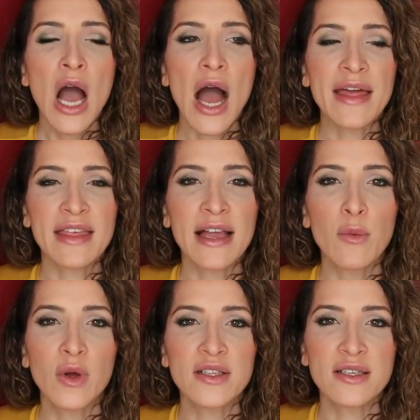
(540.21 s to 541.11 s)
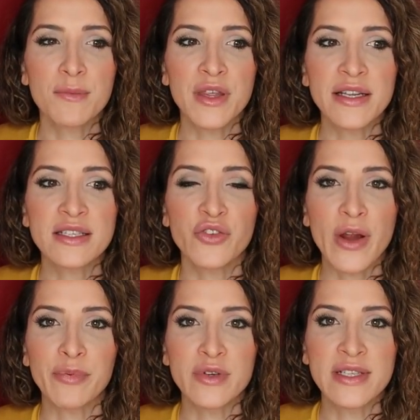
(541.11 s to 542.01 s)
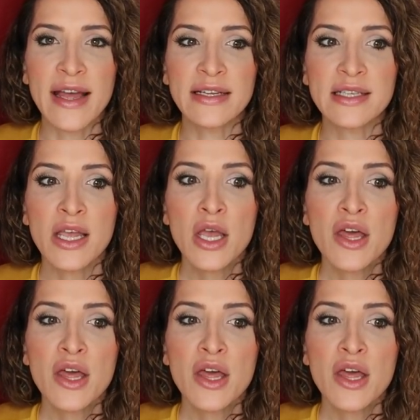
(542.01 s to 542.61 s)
I think I want something to represent